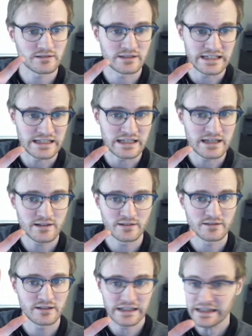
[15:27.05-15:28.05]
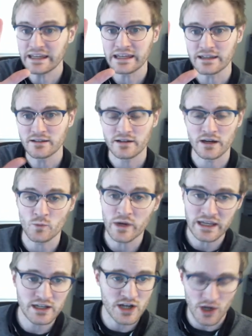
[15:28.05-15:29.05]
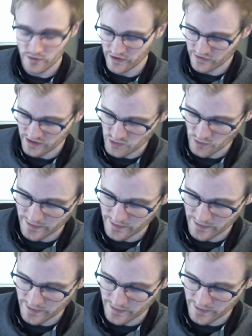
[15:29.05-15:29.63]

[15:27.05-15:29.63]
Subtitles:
D, E, and we can know that this